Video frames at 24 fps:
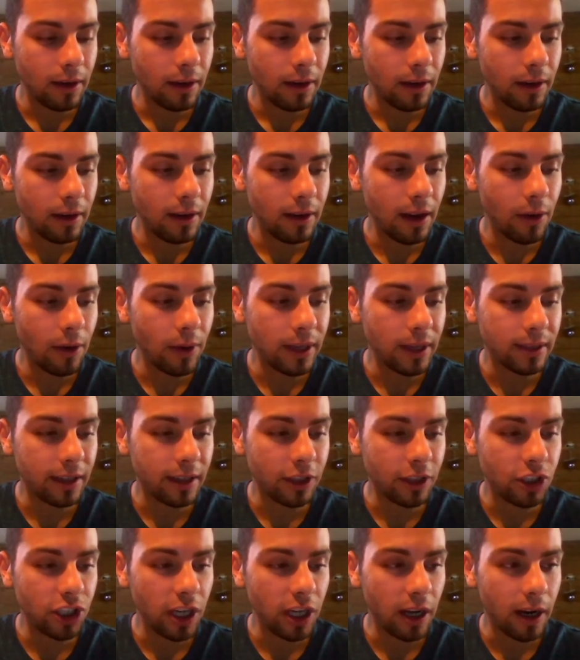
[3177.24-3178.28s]
there is a
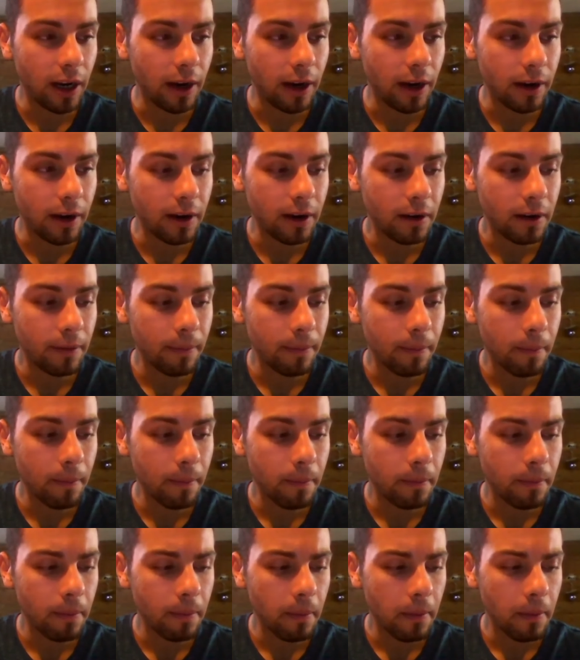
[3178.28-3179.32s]
chair,
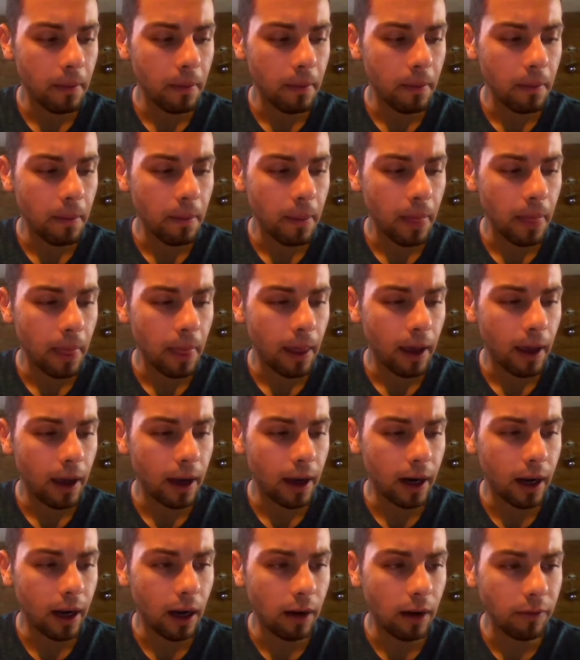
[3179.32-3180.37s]
a
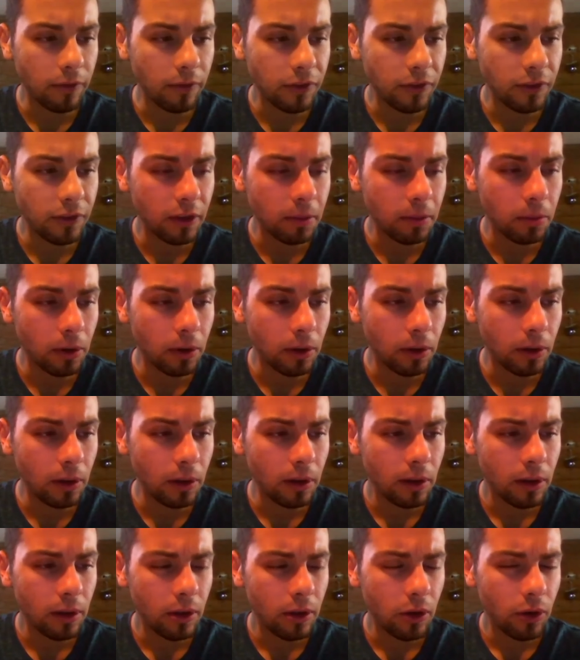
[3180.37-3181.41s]
comfortable,
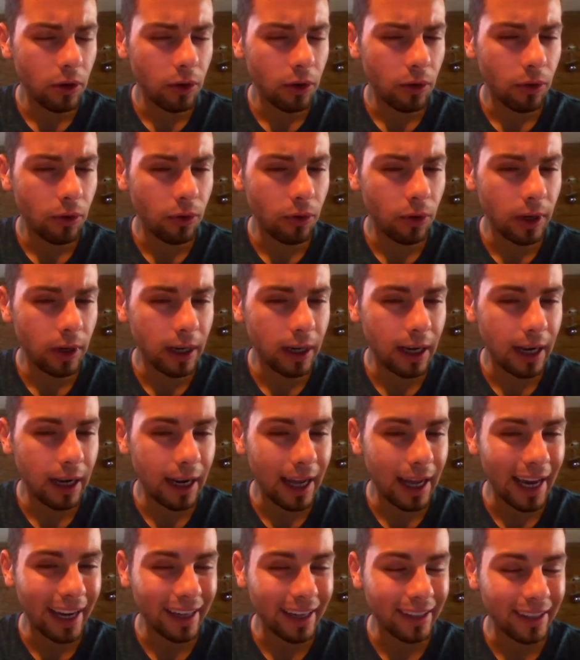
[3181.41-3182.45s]

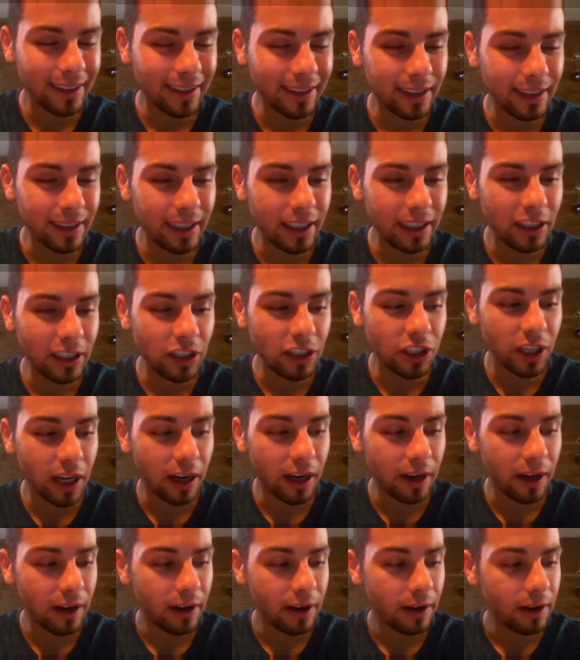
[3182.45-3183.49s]
relaxing
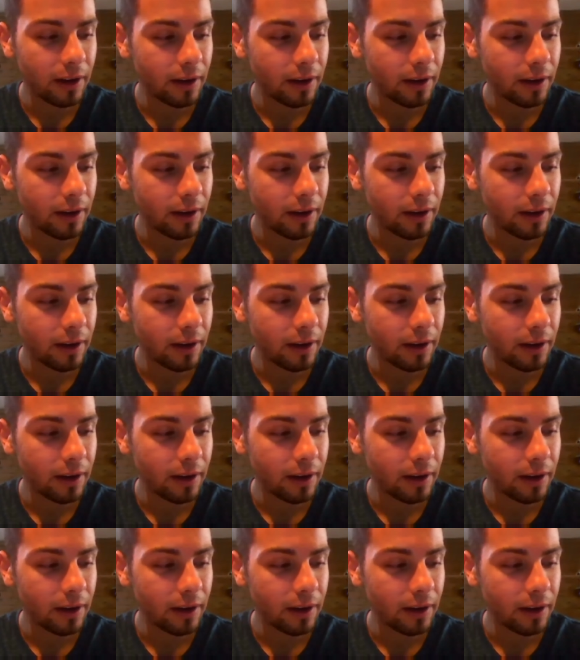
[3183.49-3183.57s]
chair.